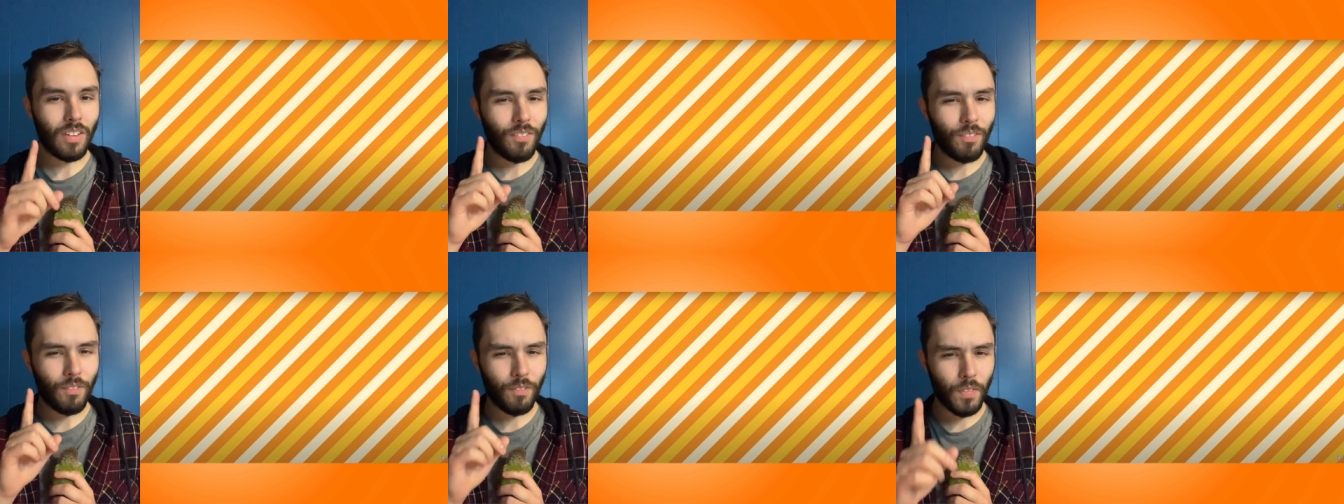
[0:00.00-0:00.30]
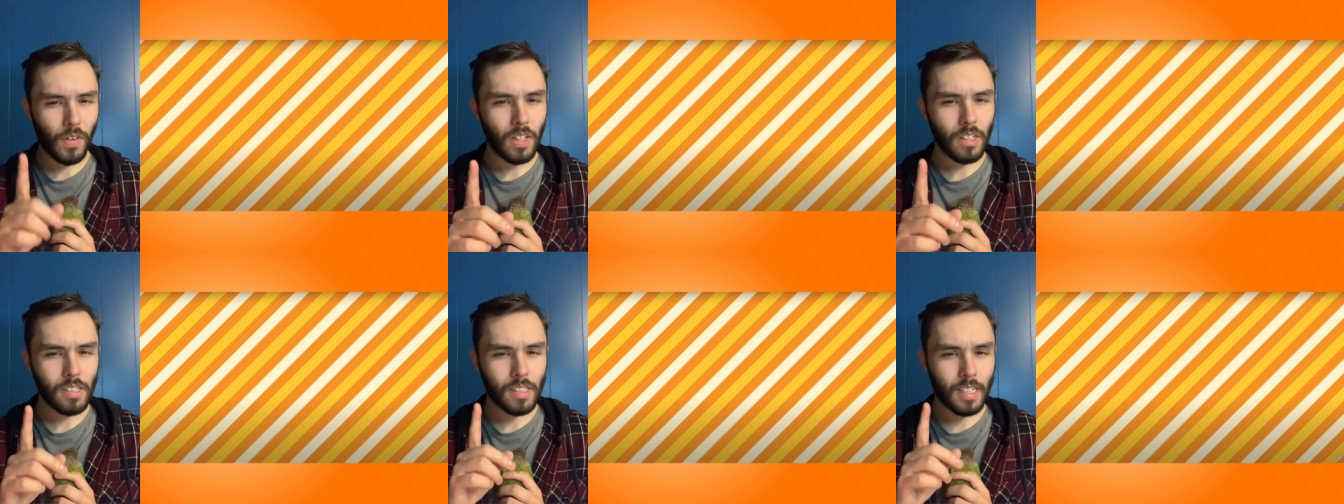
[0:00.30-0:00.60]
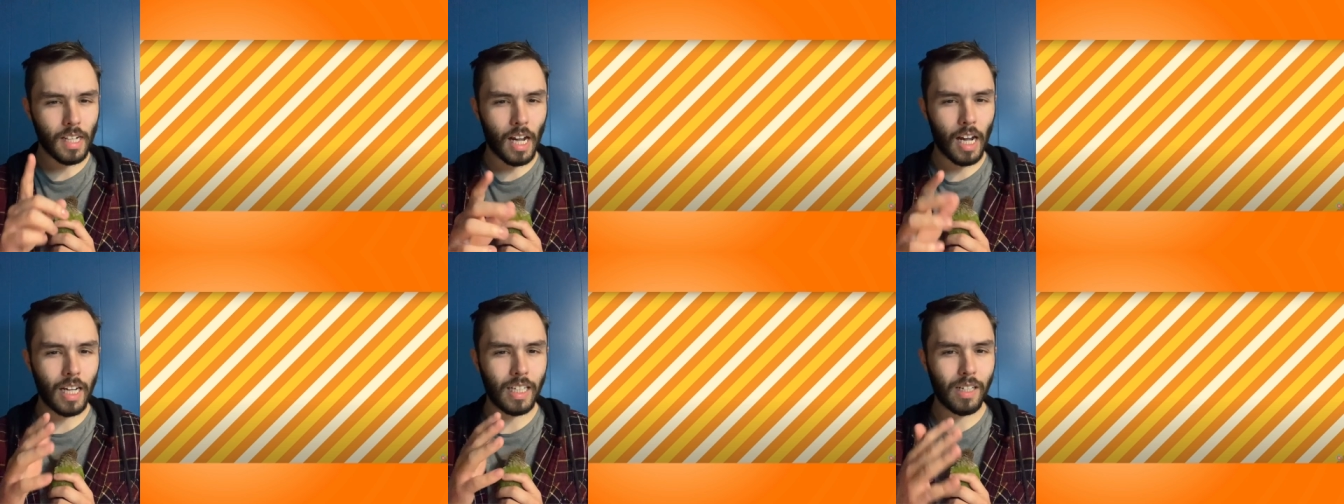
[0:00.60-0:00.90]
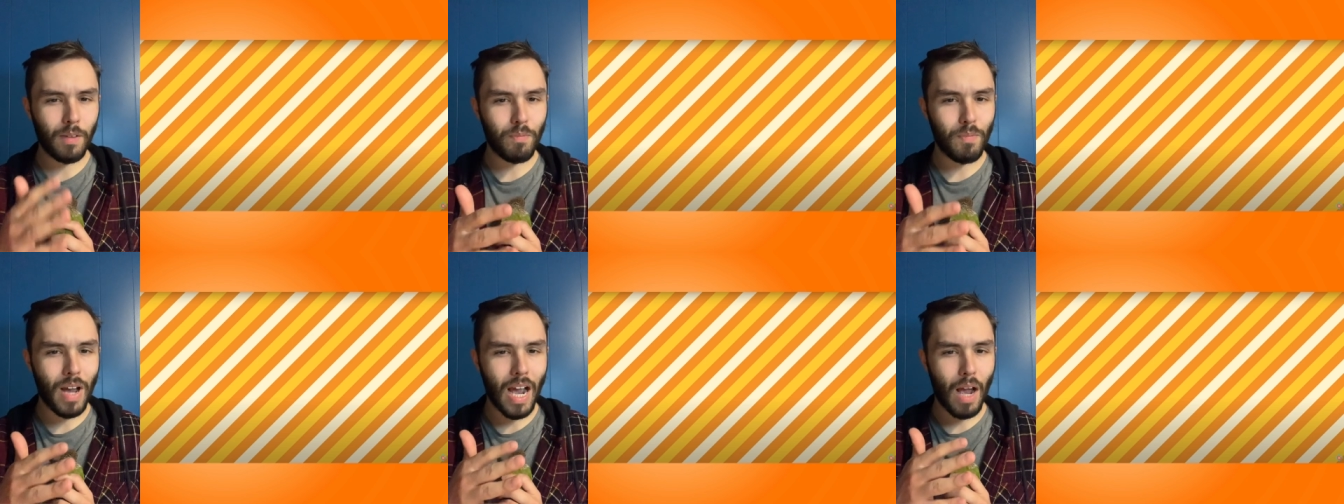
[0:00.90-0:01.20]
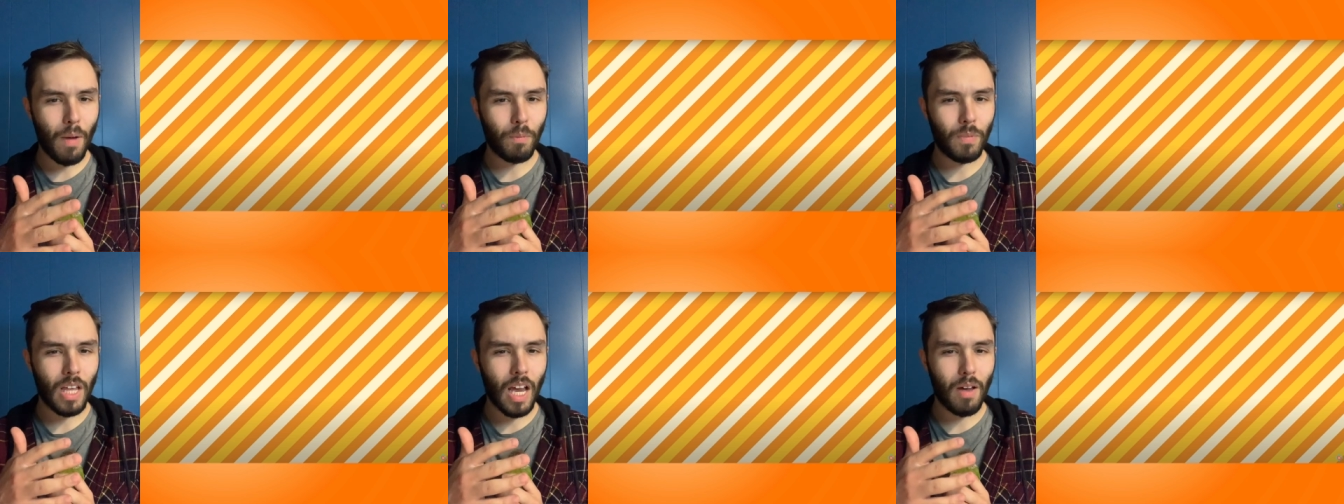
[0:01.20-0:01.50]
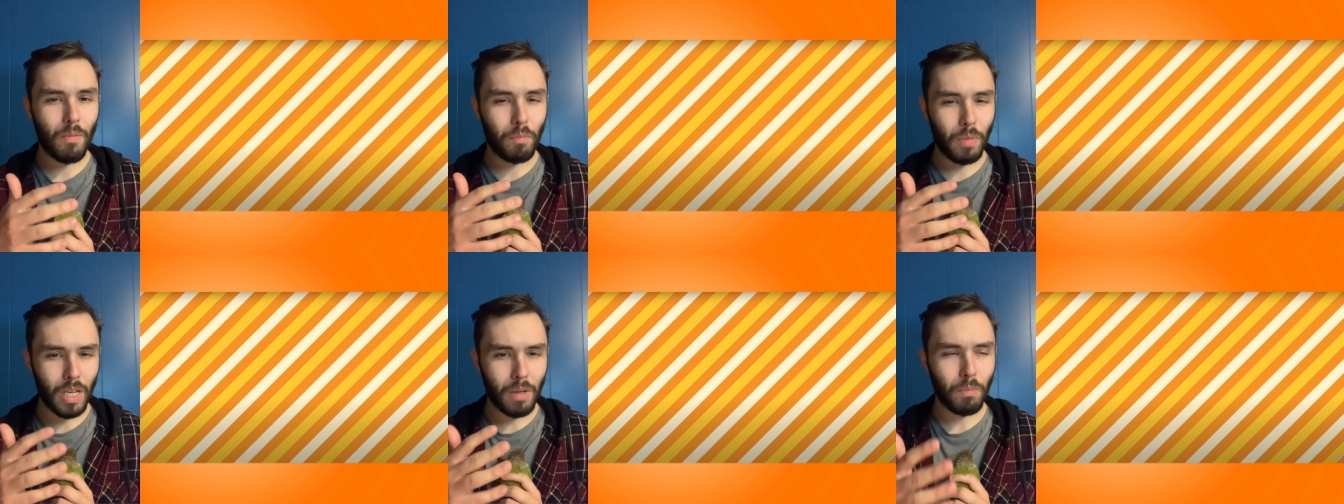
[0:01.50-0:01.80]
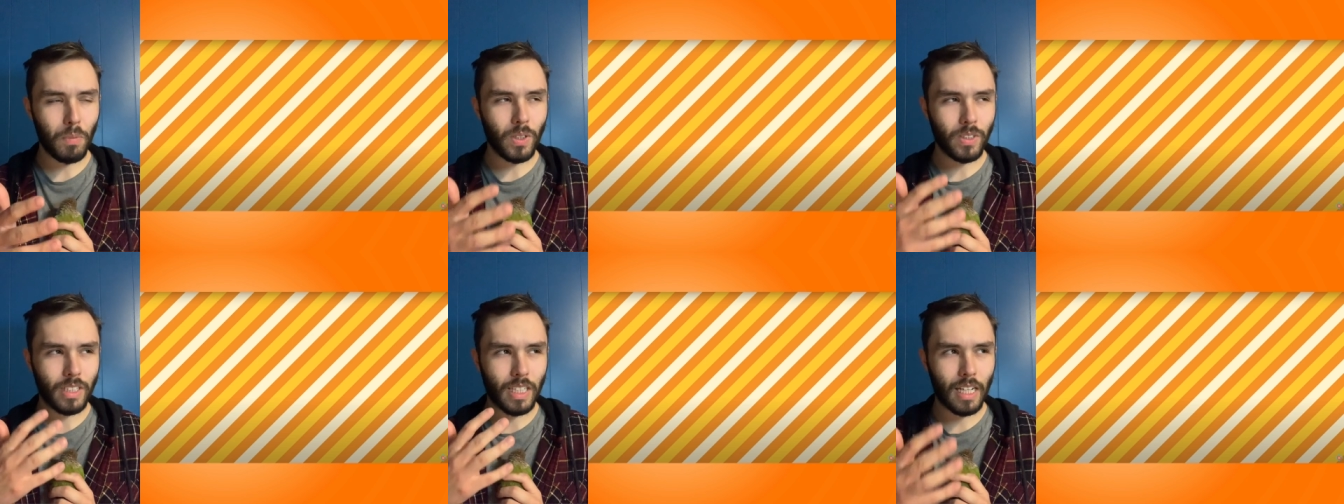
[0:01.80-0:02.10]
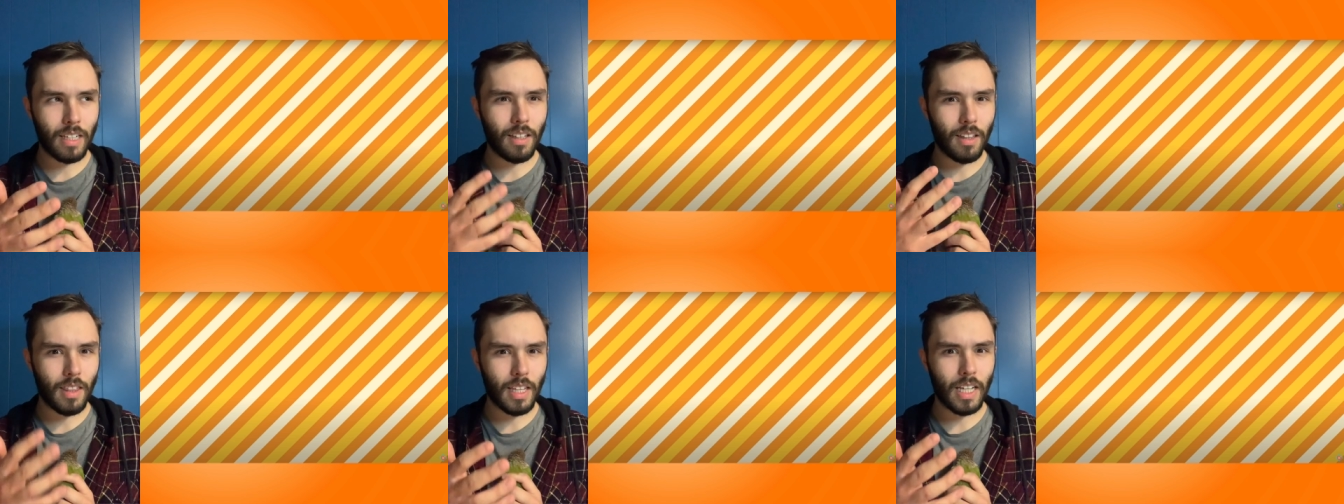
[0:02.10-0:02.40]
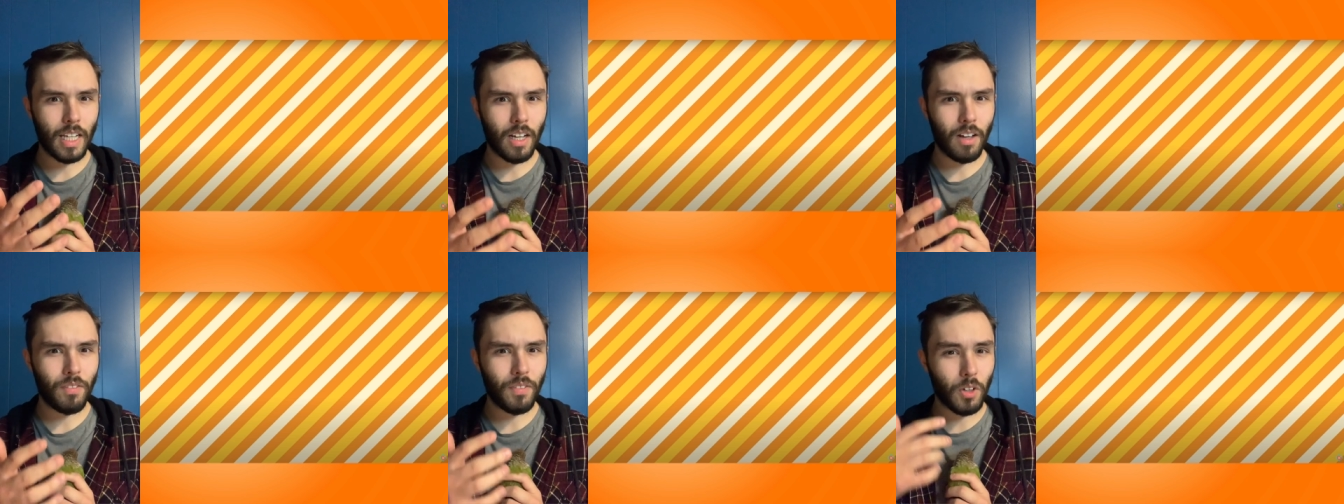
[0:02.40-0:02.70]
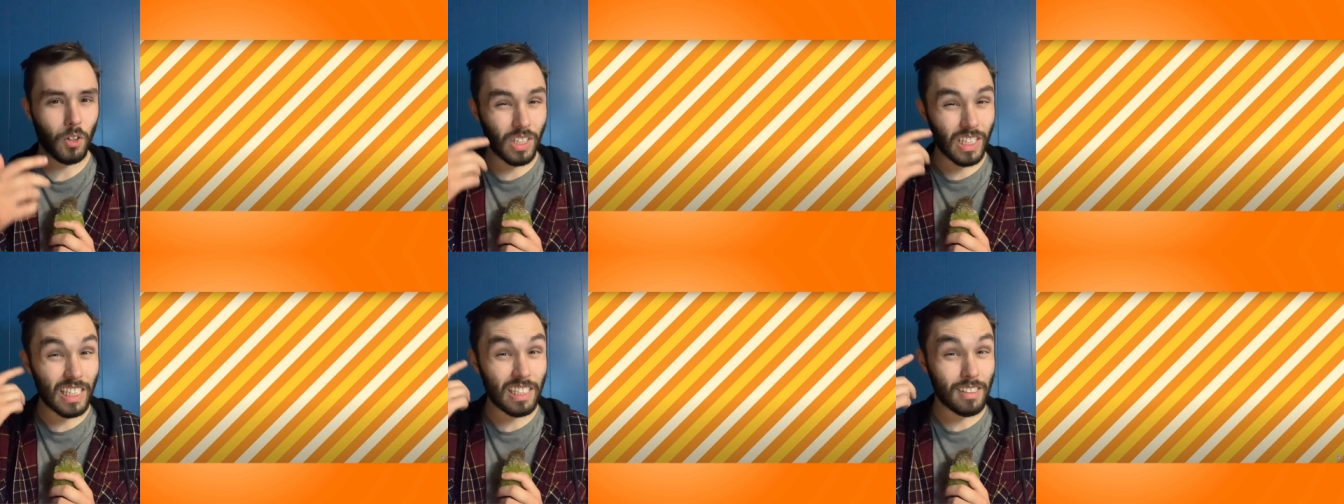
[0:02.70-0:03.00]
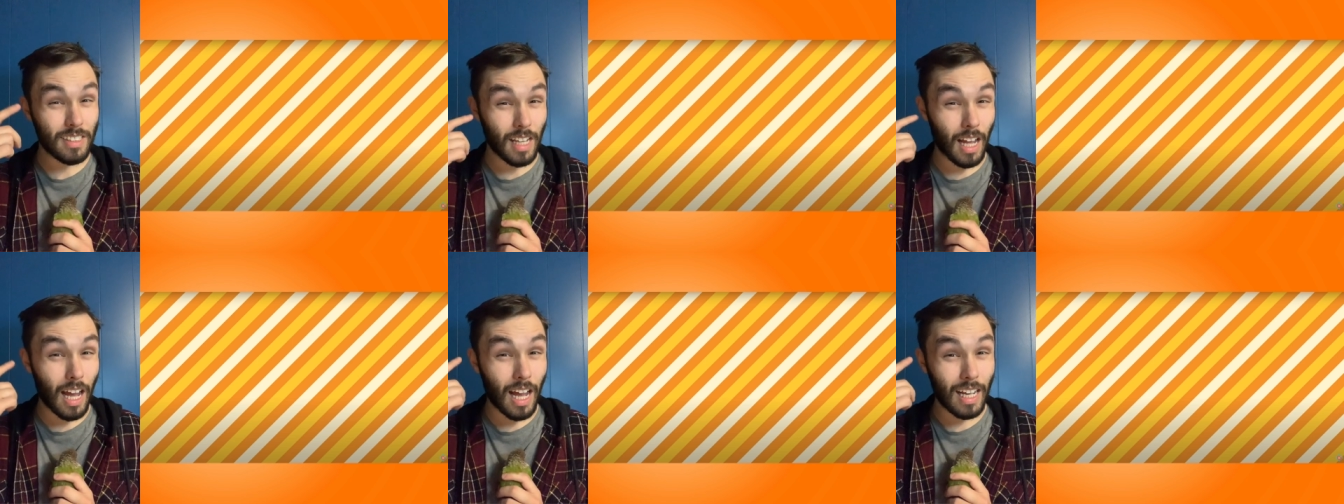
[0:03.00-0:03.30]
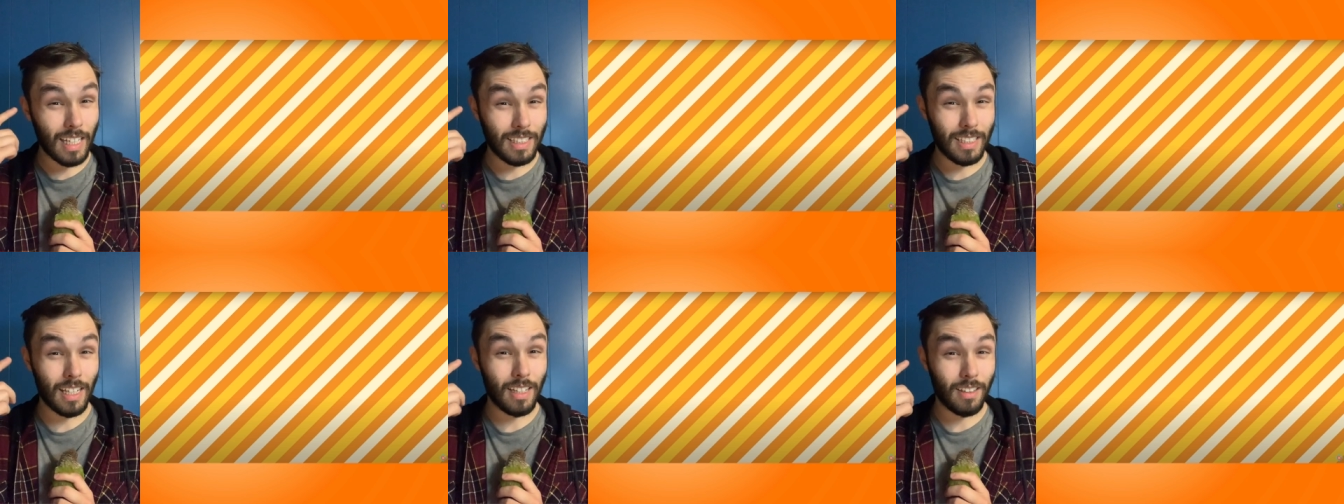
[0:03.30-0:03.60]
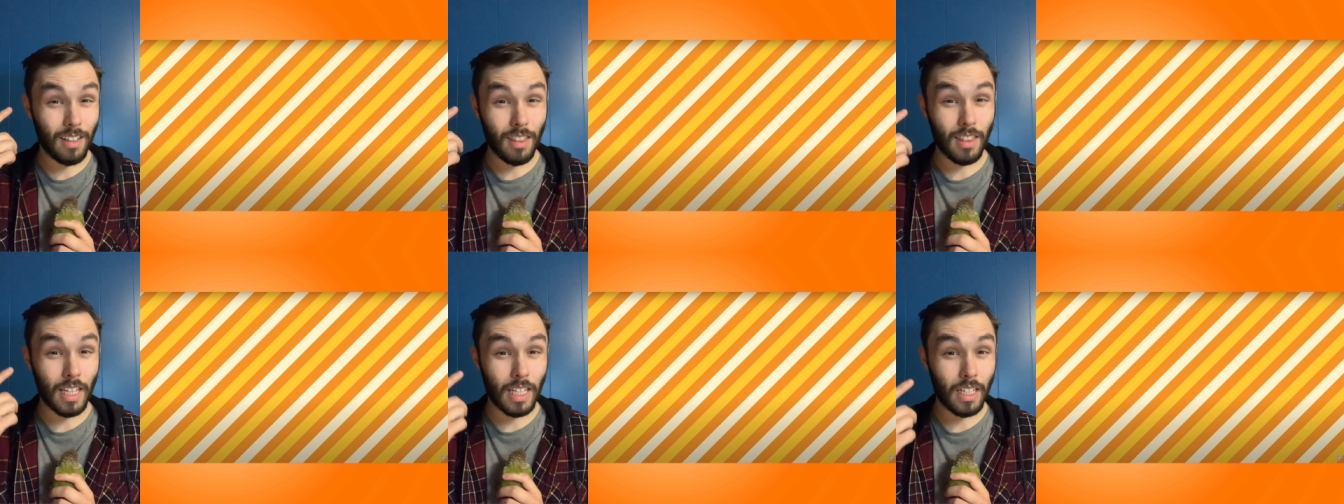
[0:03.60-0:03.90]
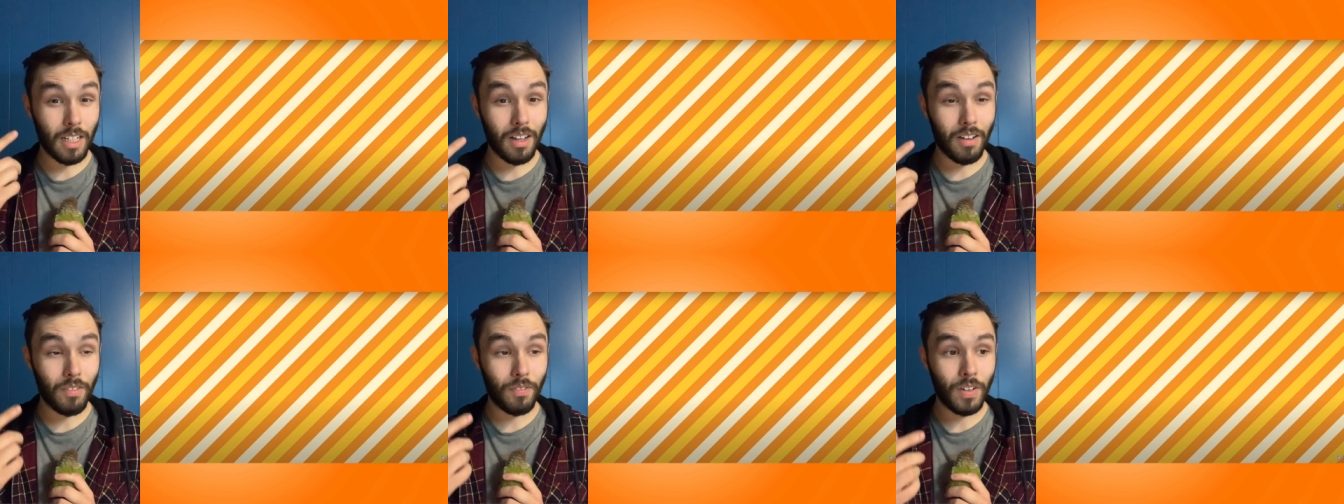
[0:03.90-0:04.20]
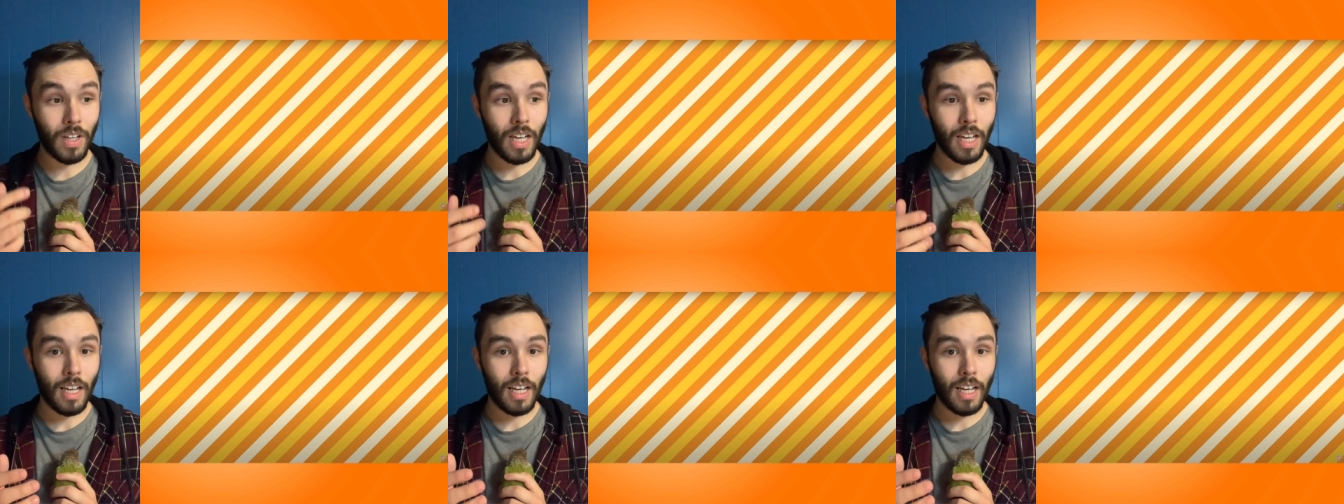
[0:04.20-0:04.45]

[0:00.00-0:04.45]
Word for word: the first kind of map that people tend to think of, or at least I tend to think of,